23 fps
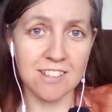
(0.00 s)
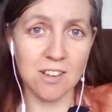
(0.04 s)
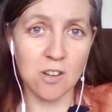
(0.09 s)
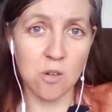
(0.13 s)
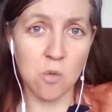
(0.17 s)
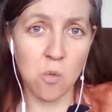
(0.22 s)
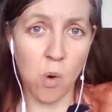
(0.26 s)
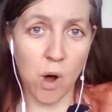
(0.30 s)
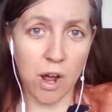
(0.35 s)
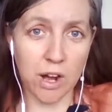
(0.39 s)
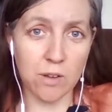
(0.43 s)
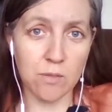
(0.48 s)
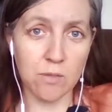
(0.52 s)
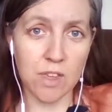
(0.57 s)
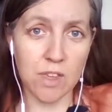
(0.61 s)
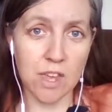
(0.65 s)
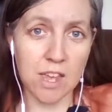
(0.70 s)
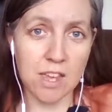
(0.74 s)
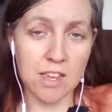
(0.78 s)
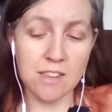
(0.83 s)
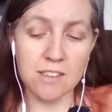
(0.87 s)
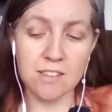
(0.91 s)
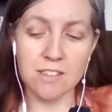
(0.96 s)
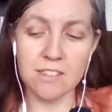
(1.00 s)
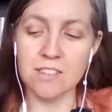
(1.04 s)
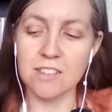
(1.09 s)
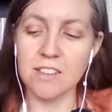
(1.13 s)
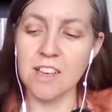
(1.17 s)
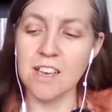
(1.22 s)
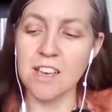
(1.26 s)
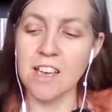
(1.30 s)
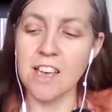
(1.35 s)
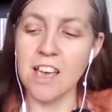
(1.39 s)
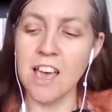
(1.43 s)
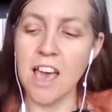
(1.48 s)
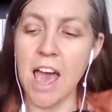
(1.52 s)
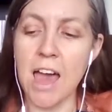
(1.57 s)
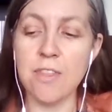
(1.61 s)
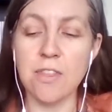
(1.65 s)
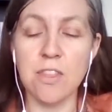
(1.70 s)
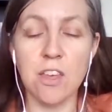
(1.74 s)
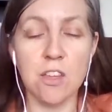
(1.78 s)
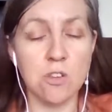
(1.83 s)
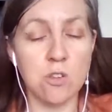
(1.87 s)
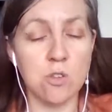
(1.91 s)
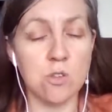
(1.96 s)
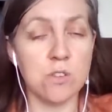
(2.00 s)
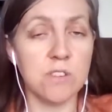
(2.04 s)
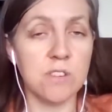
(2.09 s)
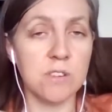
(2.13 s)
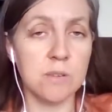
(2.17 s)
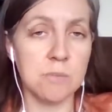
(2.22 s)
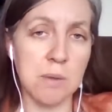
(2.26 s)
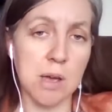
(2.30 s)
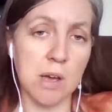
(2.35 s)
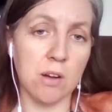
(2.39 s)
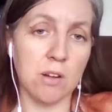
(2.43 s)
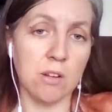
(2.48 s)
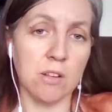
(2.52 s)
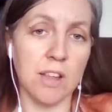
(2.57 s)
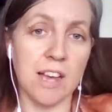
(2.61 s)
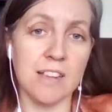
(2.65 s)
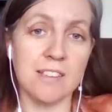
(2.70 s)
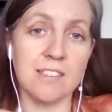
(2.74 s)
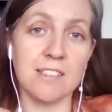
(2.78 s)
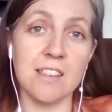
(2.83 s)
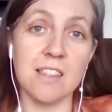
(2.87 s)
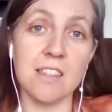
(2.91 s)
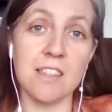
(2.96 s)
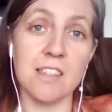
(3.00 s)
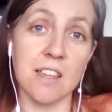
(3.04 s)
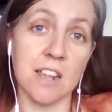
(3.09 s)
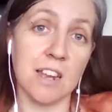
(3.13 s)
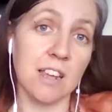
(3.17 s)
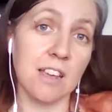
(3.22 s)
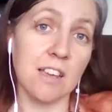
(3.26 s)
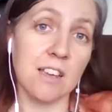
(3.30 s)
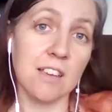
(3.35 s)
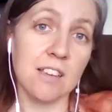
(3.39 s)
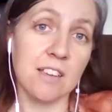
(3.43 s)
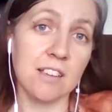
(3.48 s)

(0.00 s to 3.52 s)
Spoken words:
one of these and then you smell a synthetic